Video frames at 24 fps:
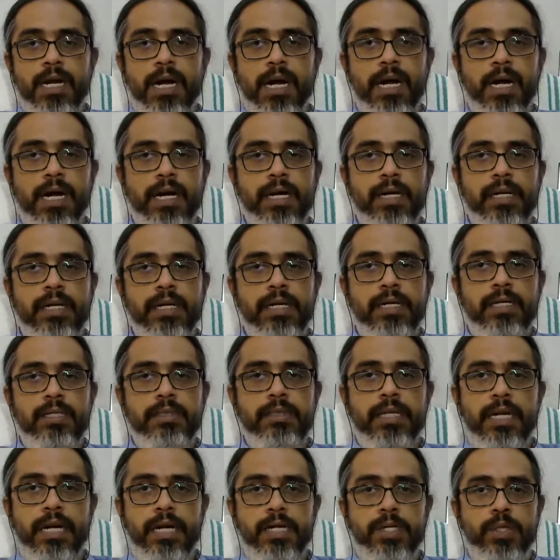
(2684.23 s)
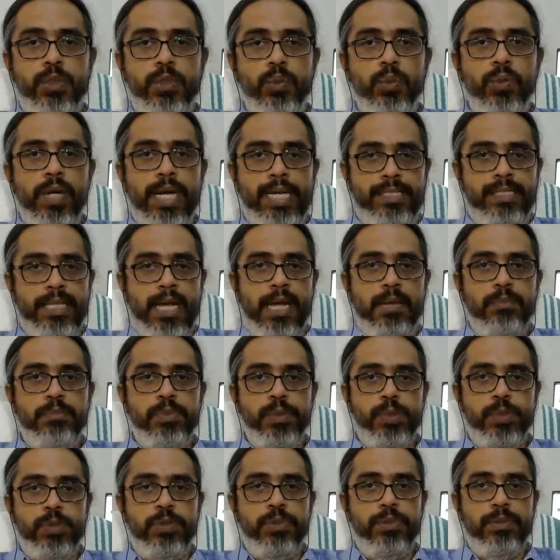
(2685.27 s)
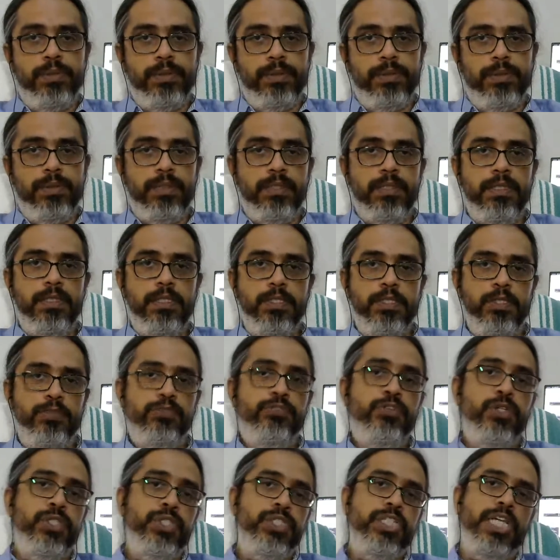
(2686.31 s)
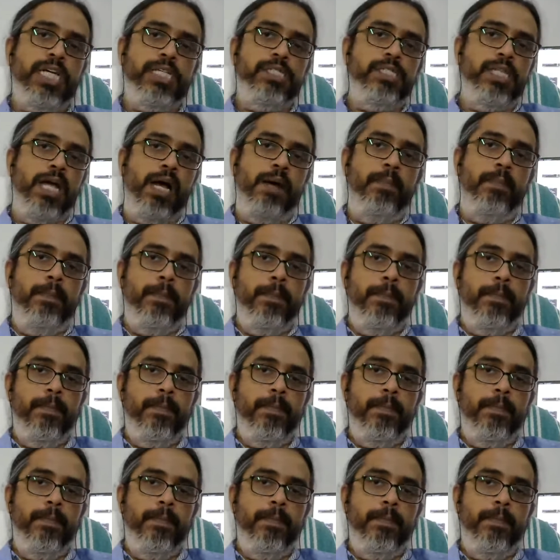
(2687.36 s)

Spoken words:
And there are 2 exams. The first exam